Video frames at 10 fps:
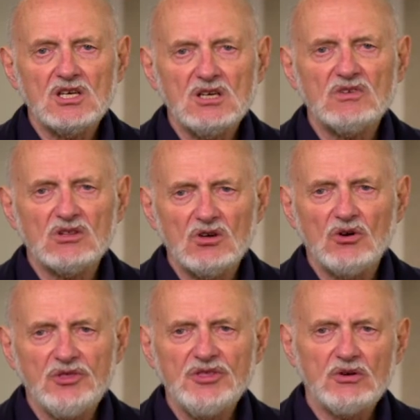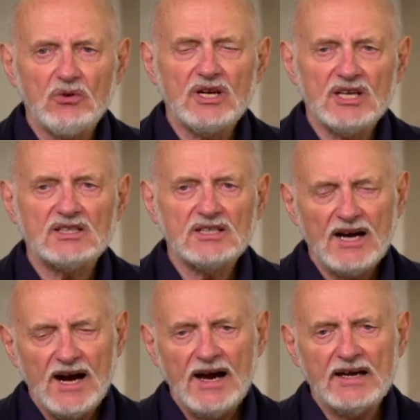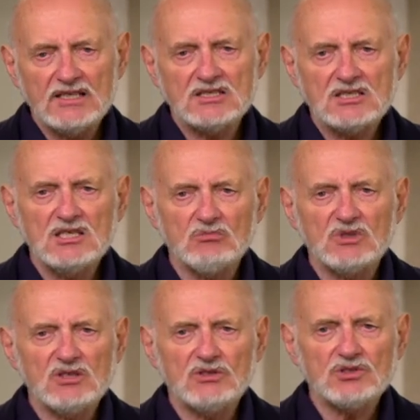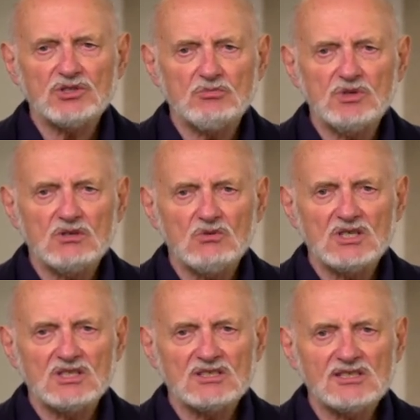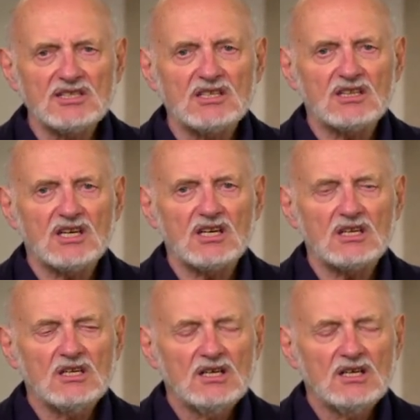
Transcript: even though theoretically I as team leader should be the one that's leading that.